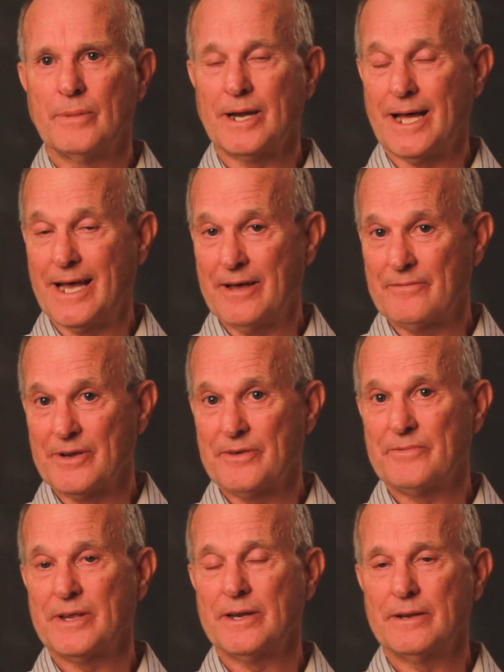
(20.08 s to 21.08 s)
I have
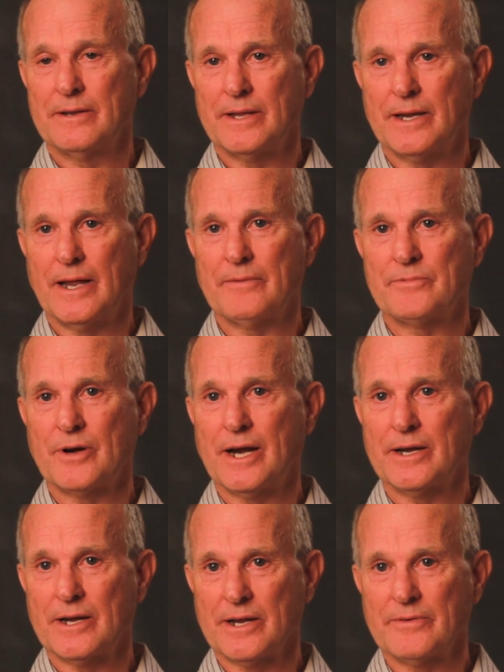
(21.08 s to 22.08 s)
lived it, and I've
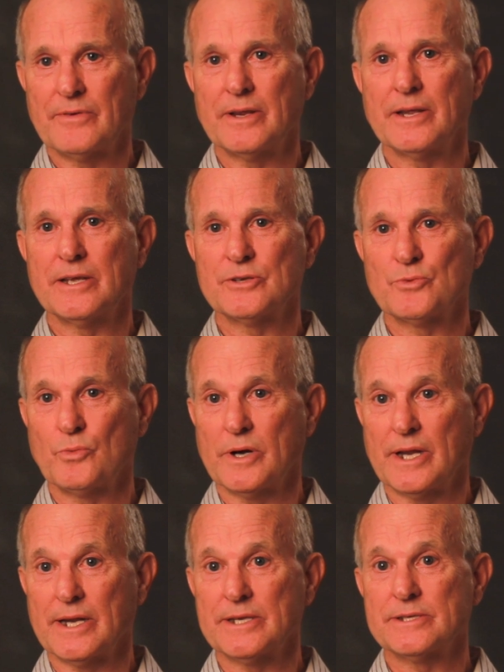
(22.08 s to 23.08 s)
tried to live it as
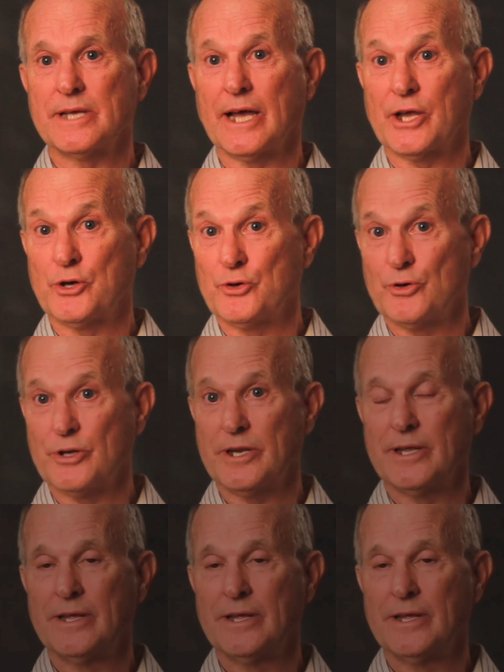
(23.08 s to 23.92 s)
well as I could.